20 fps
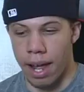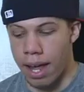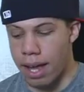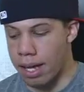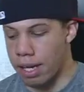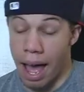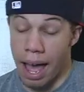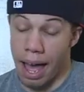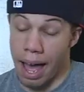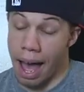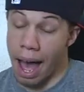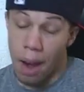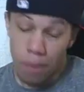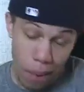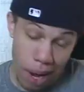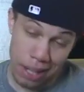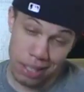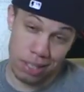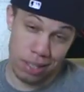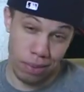hate?
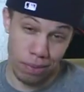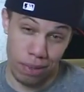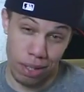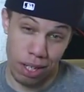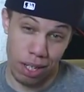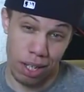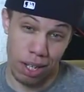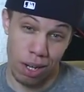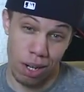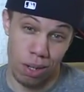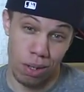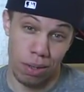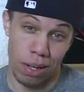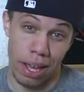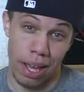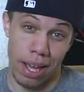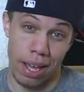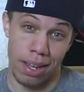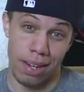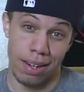I watched the video,
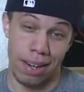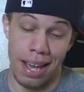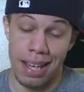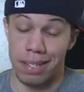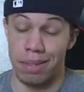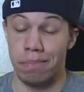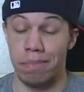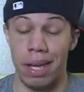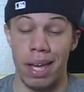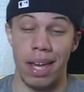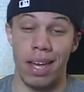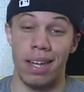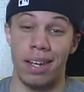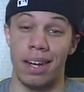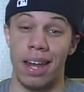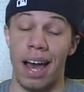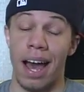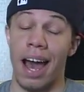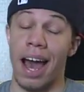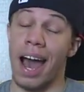and as a
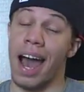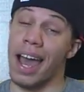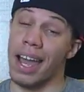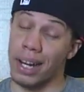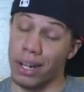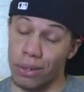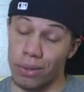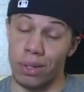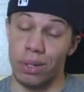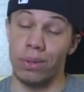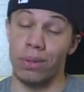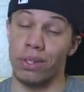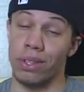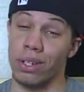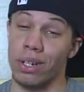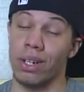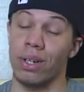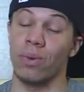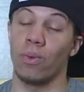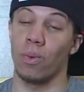man, I agree with
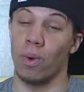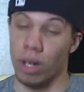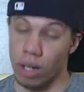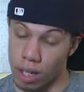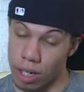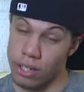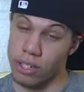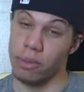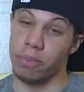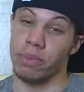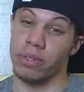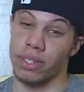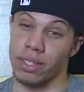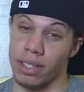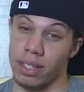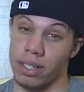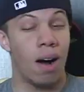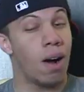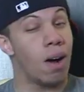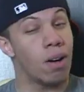her
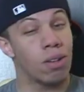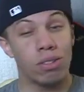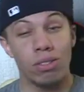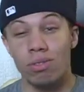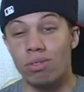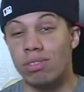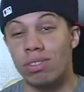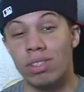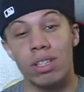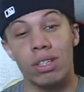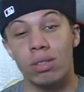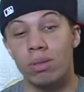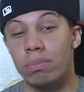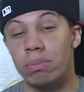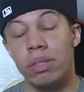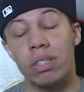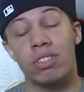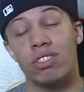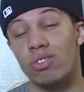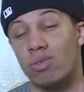100%. All you single
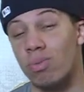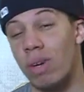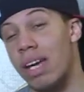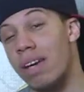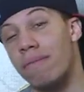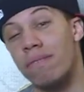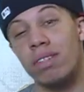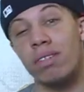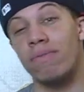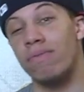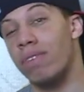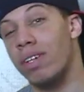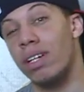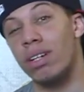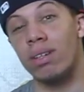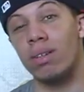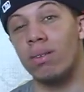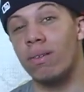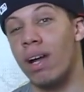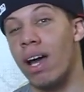bitches waving your
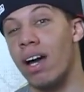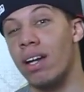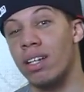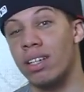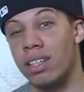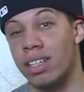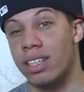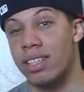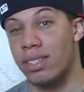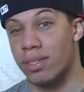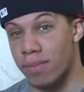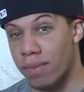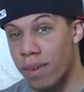finger around a nigga's